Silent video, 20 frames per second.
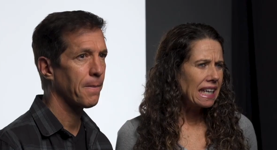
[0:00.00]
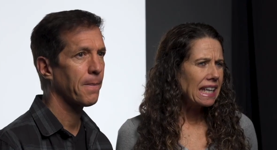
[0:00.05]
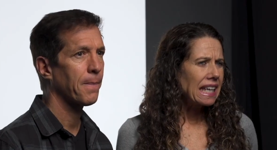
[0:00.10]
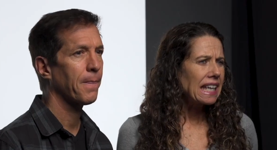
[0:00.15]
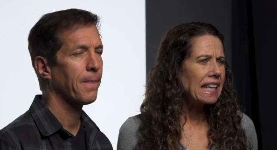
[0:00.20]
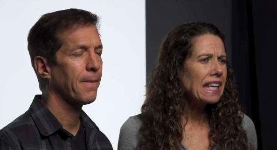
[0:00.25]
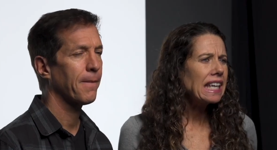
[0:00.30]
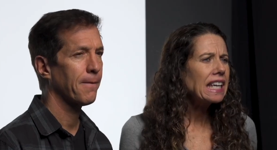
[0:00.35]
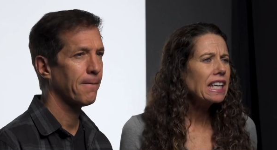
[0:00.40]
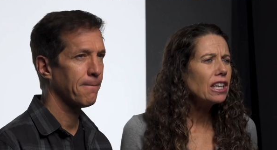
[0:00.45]

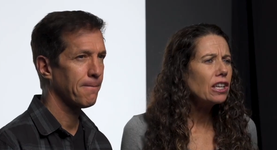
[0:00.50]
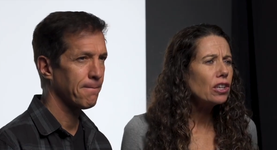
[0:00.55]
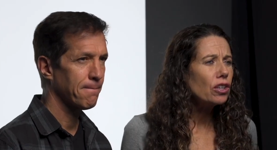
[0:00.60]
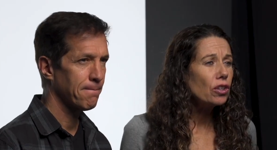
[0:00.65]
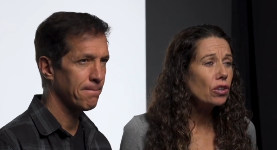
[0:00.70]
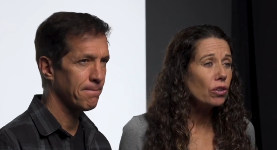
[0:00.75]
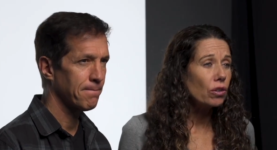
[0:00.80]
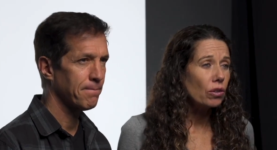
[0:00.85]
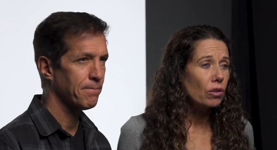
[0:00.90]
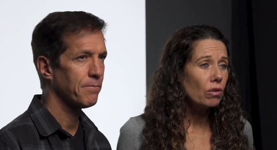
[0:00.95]
Speaker 1: He
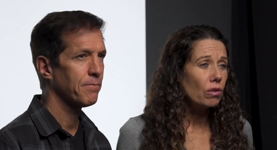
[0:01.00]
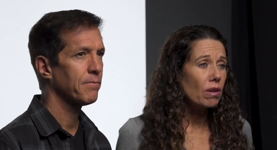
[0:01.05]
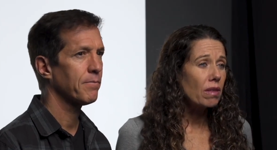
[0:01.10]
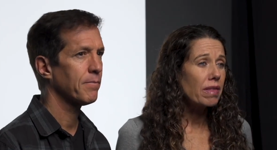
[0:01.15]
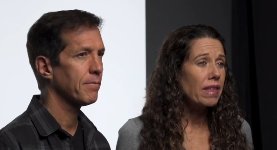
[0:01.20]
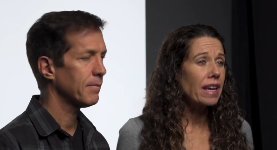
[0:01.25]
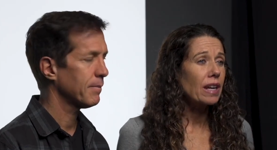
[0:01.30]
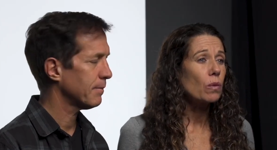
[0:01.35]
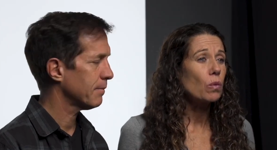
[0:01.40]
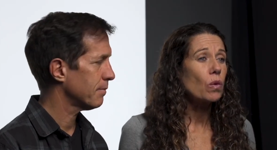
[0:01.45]
knew
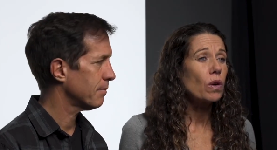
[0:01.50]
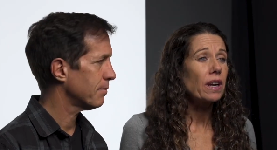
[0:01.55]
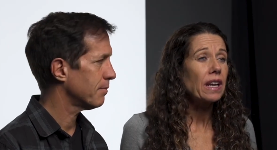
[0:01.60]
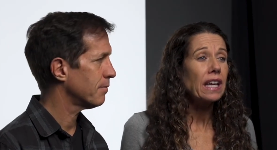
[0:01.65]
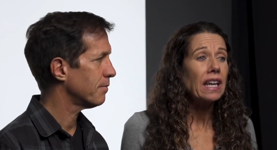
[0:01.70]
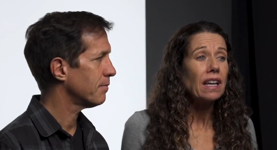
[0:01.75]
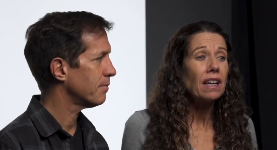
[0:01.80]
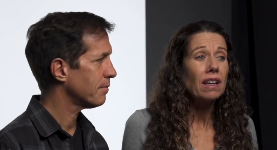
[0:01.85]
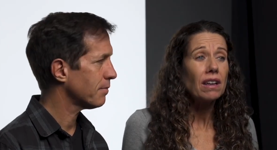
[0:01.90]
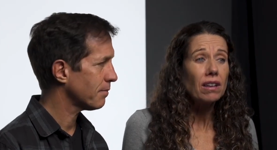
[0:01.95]
that what
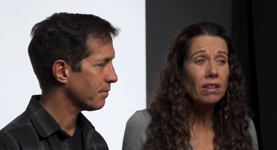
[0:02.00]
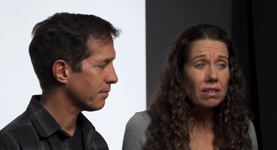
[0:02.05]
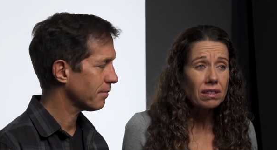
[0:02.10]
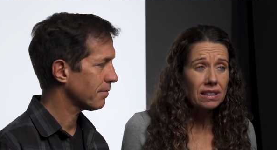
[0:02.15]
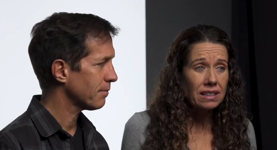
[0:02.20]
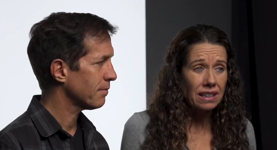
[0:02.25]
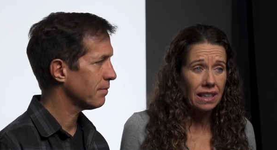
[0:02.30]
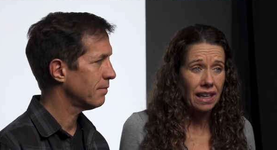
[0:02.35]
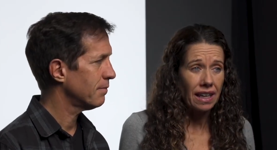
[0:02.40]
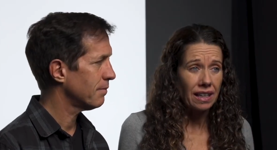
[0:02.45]
he
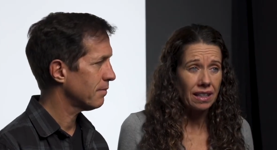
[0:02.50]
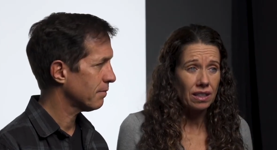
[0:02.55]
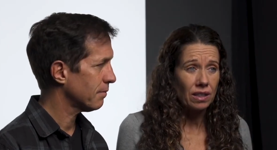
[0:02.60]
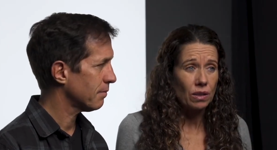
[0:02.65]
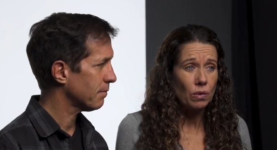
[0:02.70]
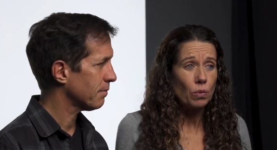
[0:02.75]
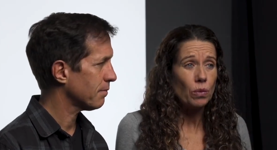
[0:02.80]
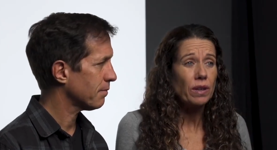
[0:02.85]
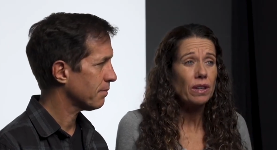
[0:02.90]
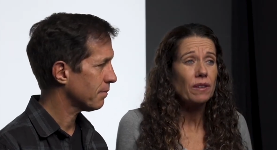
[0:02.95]
looked at
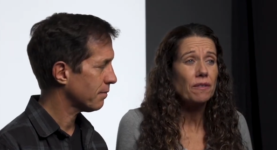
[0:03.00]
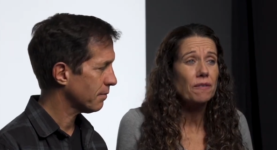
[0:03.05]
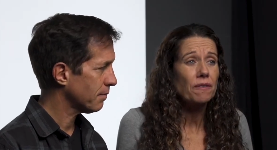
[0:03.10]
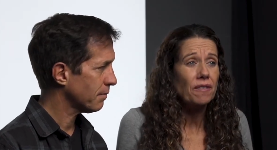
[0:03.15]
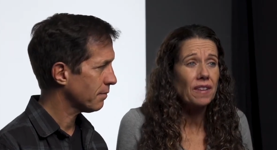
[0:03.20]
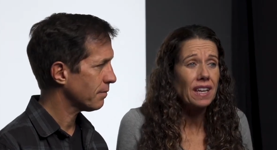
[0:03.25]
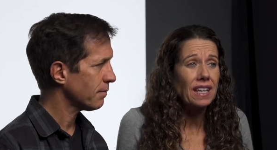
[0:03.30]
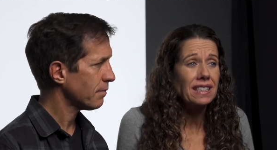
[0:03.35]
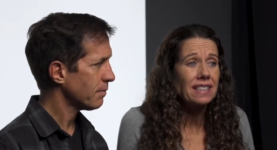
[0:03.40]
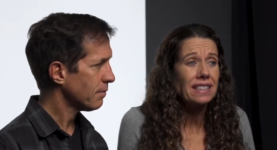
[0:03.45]
would
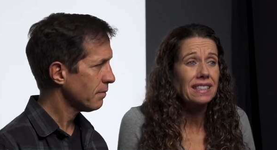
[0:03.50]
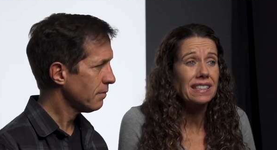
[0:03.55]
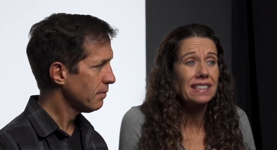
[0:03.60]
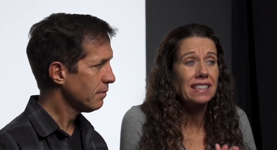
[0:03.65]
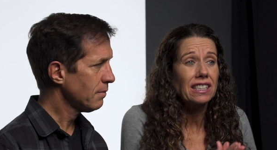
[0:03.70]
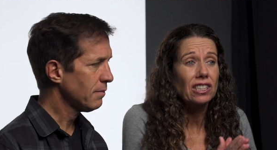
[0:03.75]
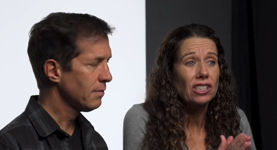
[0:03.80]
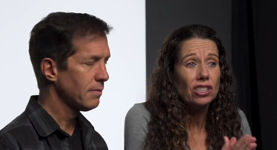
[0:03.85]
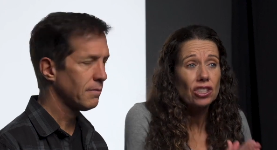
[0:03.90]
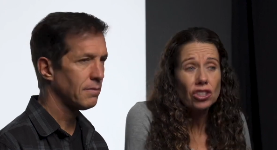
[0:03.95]
affect
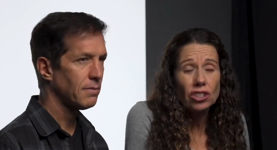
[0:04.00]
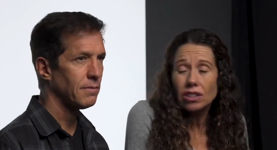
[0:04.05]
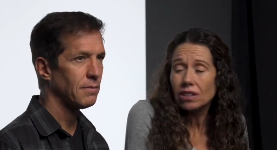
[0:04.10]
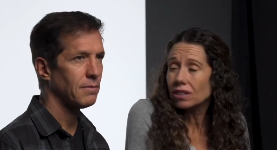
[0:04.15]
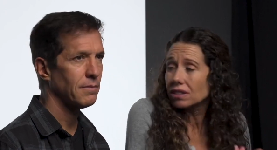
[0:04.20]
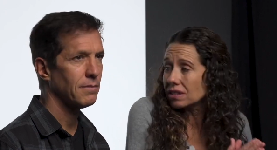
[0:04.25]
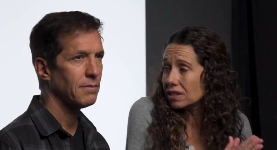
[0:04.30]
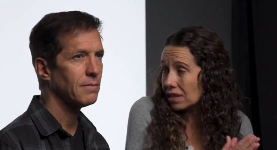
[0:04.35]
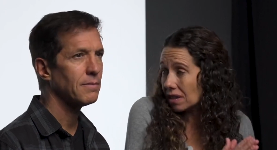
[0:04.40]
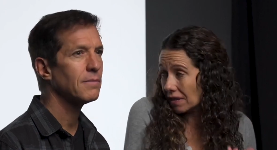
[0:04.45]
his
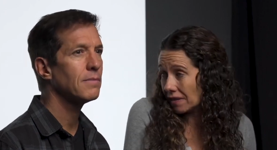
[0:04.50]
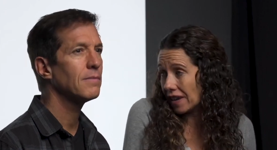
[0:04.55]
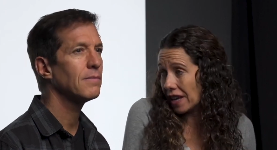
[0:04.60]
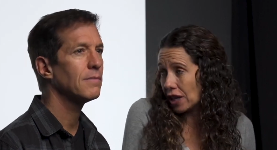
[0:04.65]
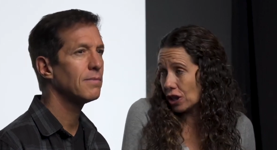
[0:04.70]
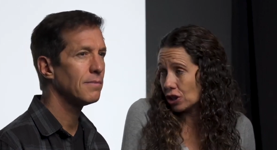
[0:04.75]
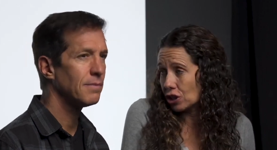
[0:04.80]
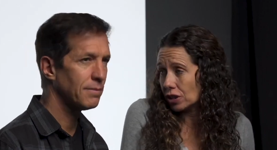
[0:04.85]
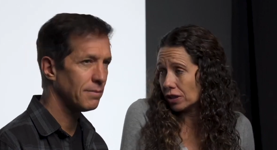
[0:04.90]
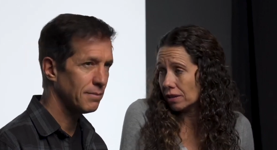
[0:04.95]
eternal
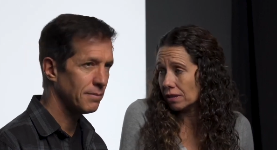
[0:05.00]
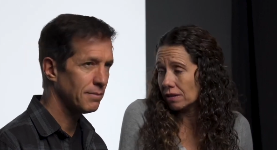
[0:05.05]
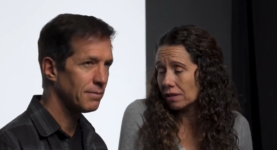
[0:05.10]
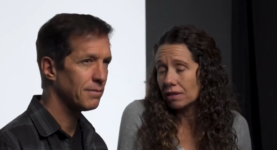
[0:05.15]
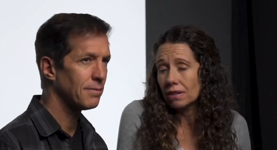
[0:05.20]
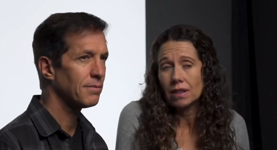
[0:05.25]
salvation